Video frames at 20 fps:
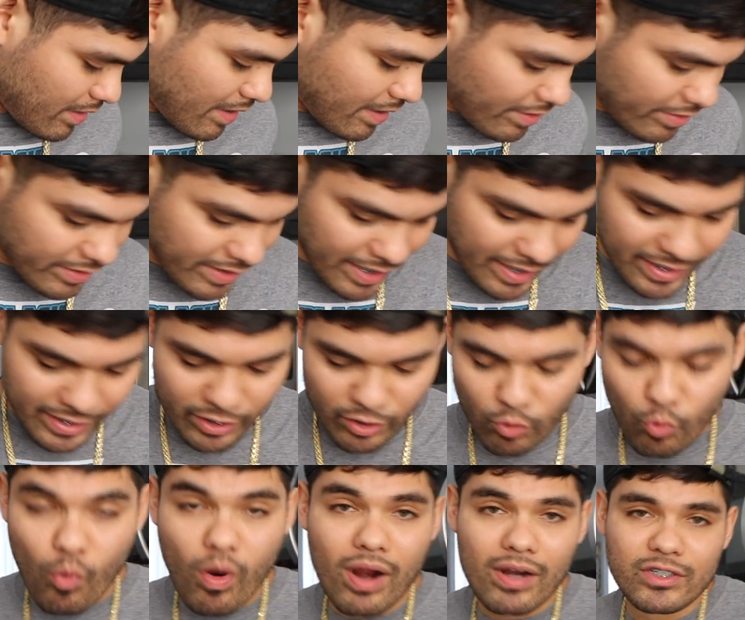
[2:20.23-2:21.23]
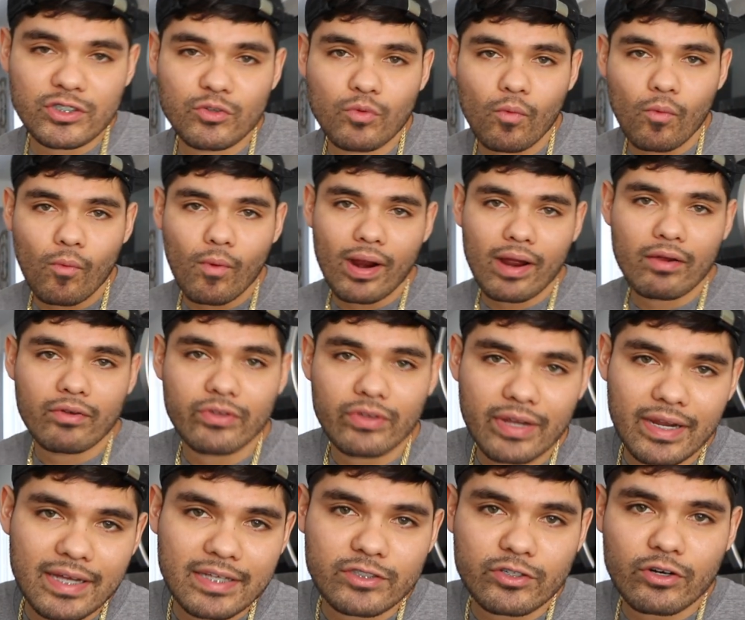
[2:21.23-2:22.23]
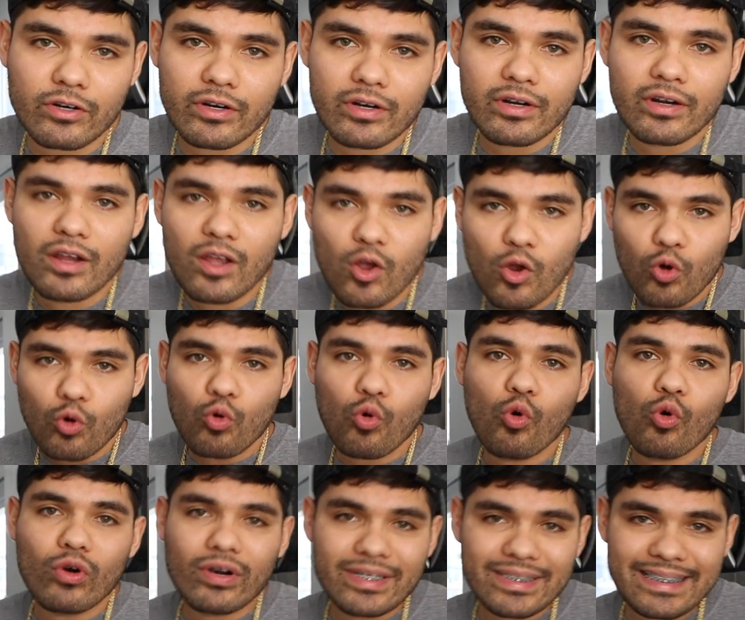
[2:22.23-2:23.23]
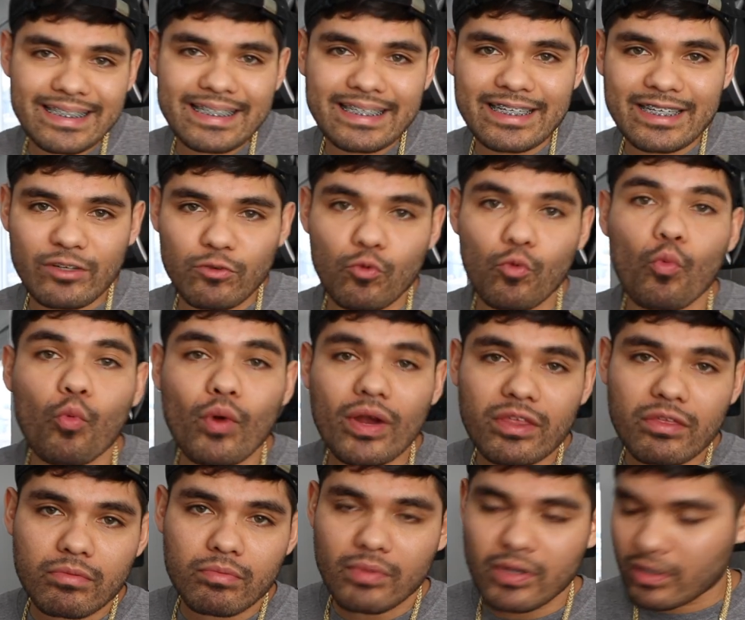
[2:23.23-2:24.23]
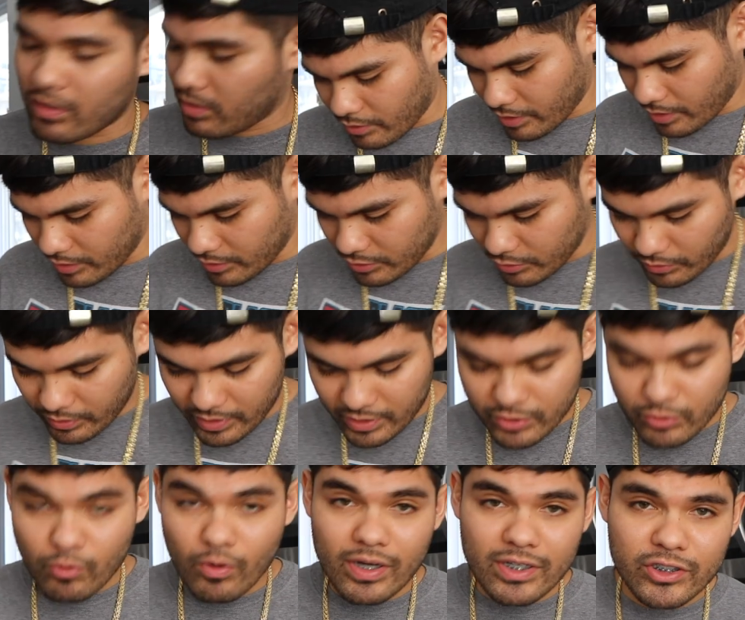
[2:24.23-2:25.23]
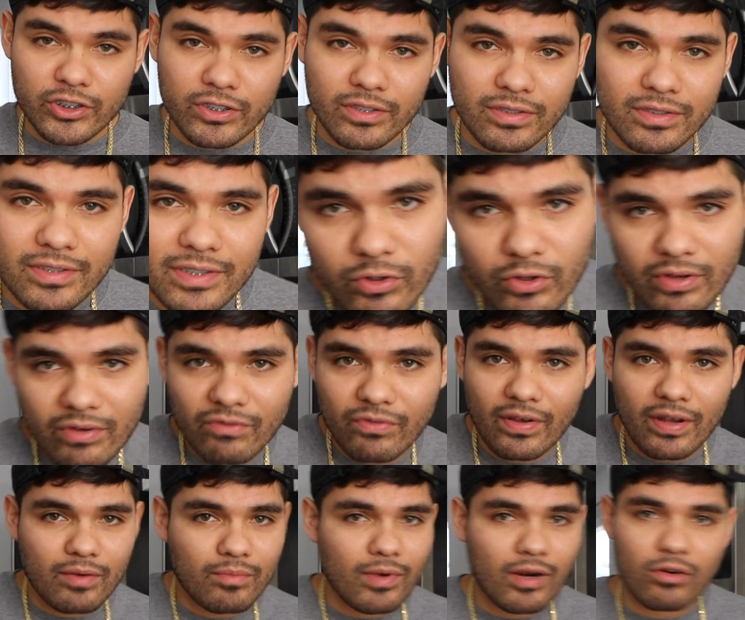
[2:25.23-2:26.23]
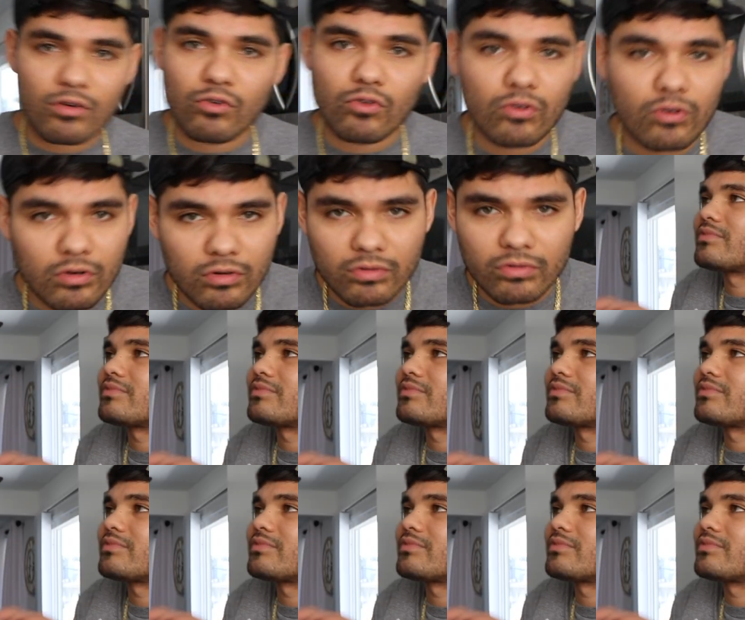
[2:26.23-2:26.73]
entertaining to watch while you guys are quarantining with me okay so these questions you can find them on google